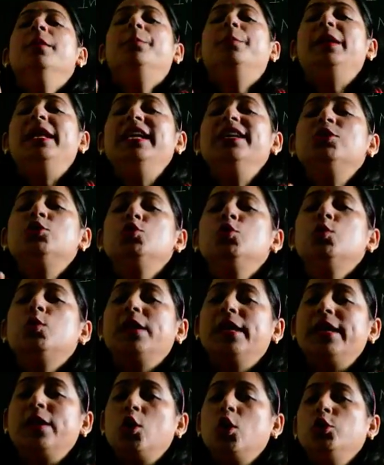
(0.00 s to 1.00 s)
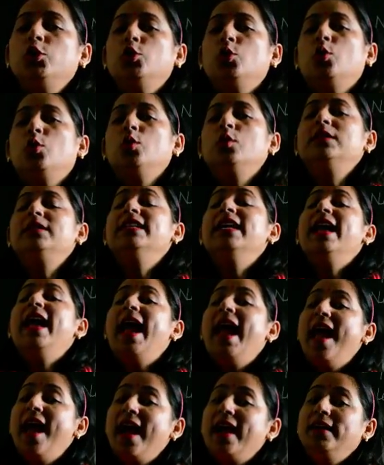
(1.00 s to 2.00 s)
Please do click on those
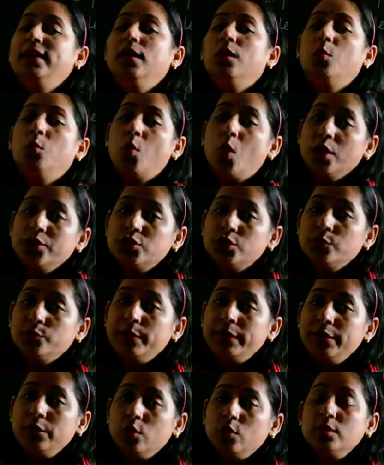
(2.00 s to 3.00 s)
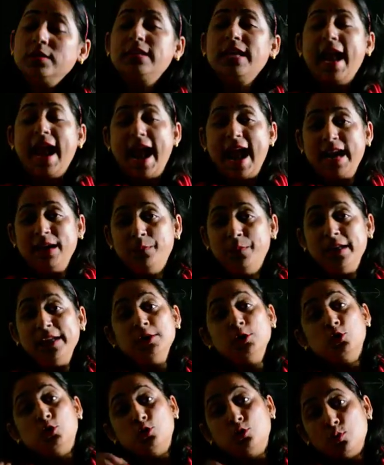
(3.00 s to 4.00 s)
and watch the videos, and
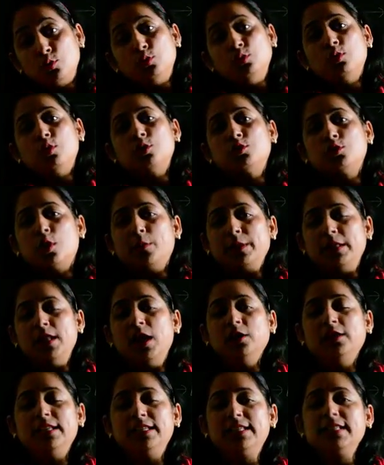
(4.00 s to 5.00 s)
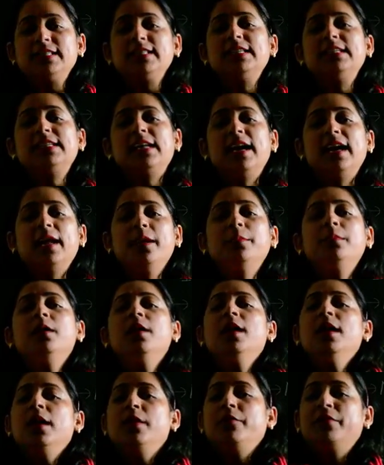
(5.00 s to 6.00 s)
please do those topics. Now this is the time,
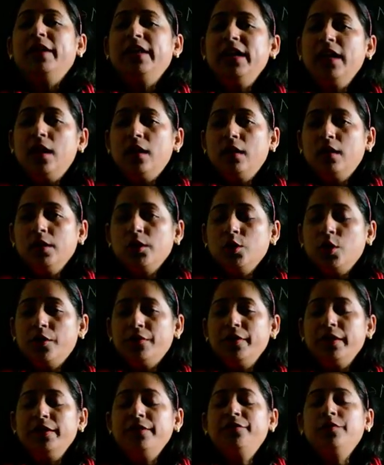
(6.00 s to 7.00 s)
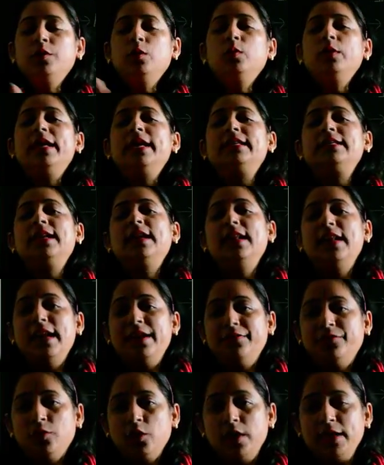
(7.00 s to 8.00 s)
a very few days are
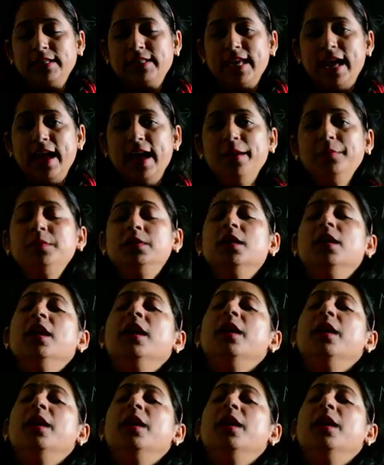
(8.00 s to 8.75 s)
left for exams.